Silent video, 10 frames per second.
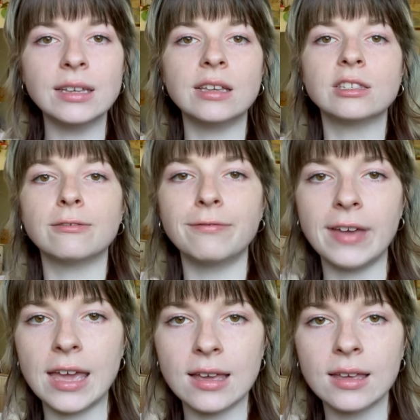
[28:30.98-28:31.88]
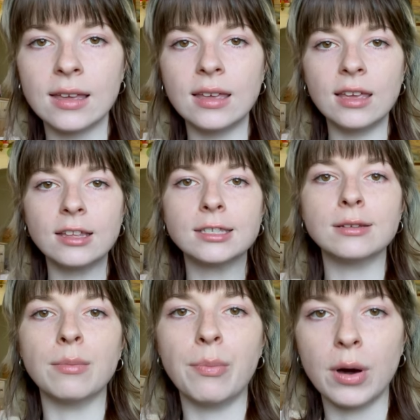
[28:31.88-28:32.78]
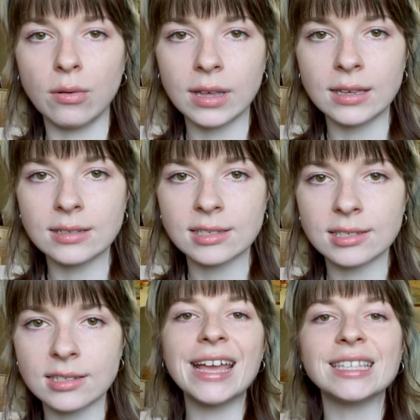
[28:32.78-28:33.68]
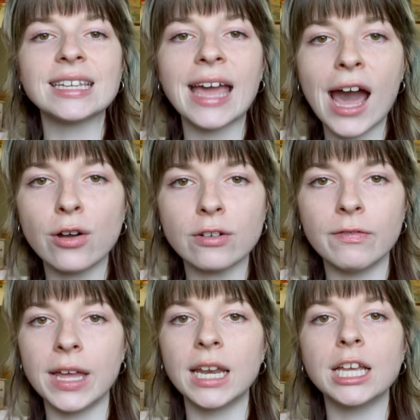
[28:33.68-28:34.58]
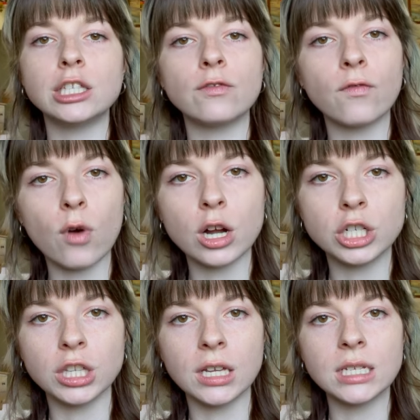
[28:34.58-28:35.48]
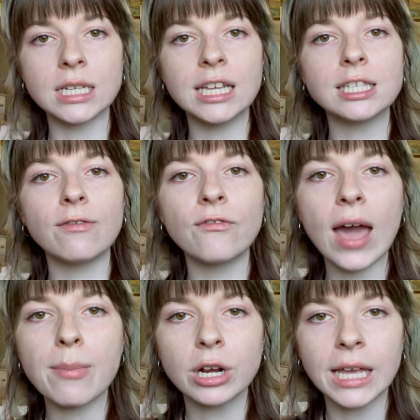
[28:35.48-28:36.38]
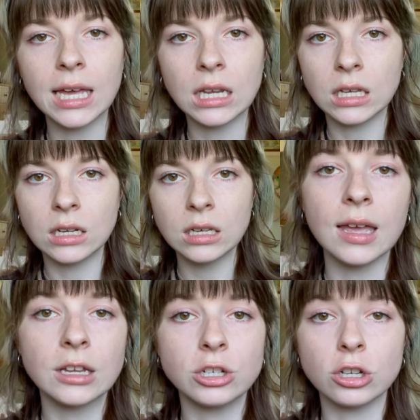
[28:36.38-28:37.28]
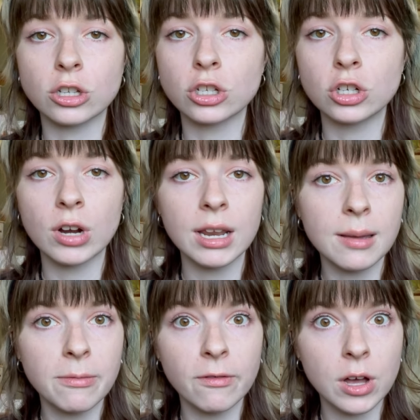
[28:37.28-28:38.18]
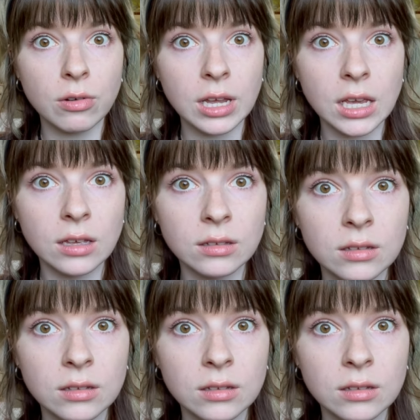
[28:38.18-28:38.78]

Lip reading: It's fake. It's bogus, it's counterfeit, it's fraudulent, it's fabricated, and just straight up phony.